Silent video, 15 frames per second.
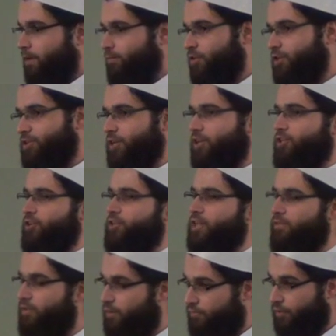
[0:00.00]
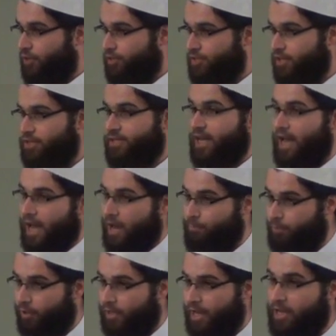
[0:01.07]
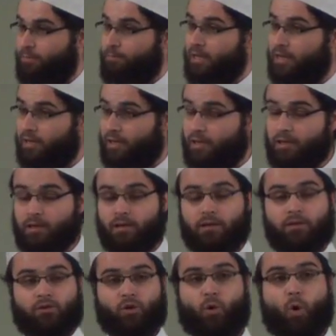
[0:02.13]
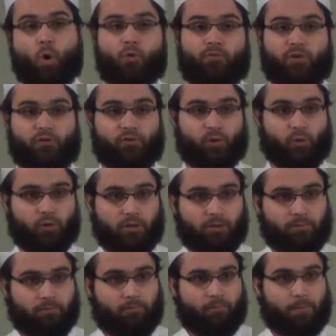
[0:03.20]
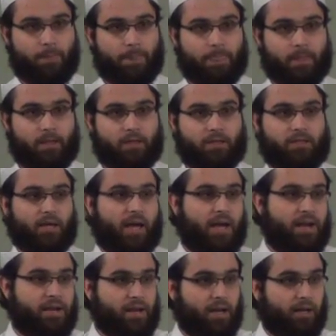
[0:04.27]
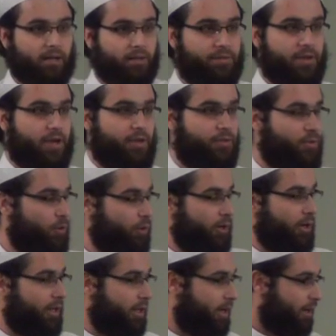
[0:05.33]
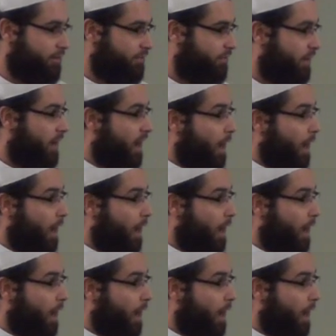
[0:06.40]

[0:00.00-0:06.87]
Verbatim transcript: For six or seven verses to abrogate meaning, to overrule, to annul the authority of